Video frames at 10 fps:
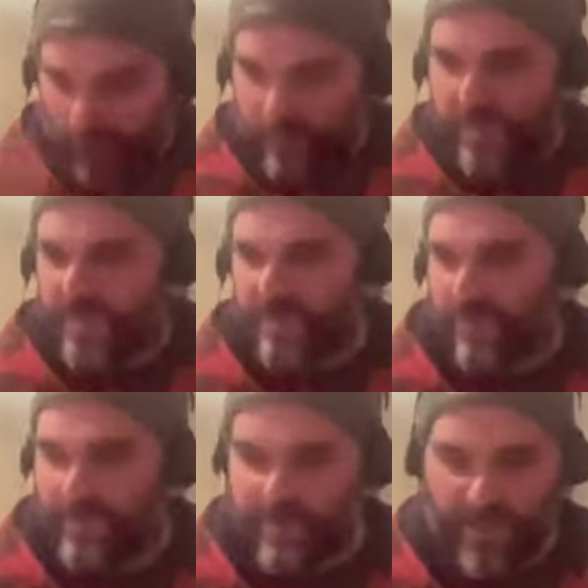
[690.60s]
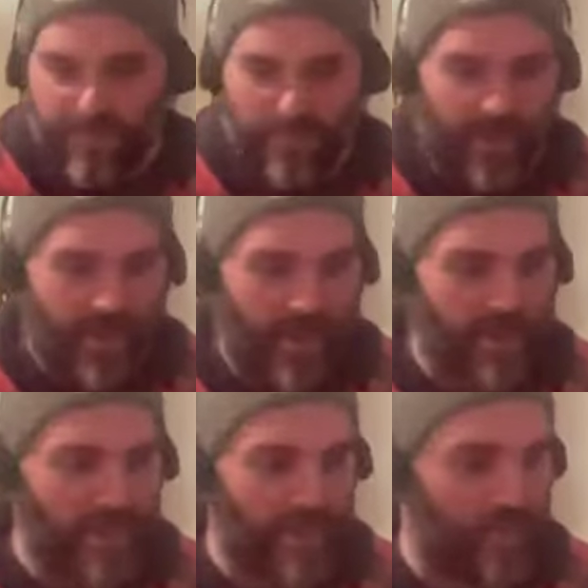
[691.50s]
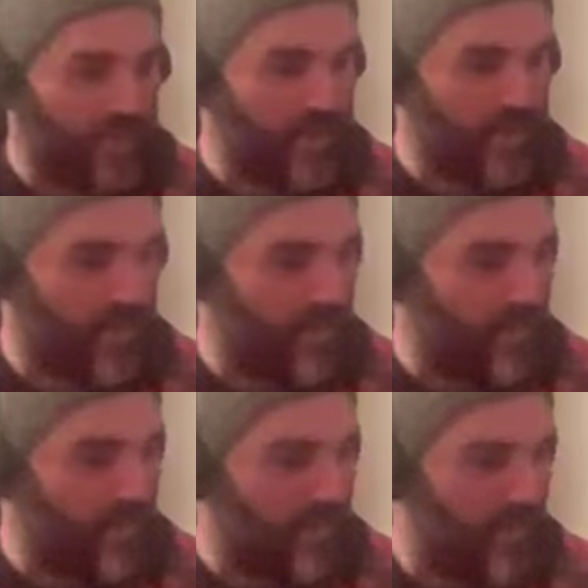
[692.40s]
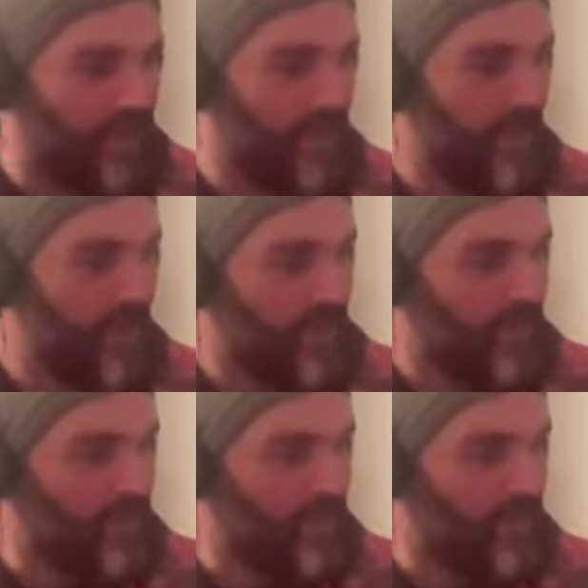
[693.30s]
will just give you an example. I actually had one class where, you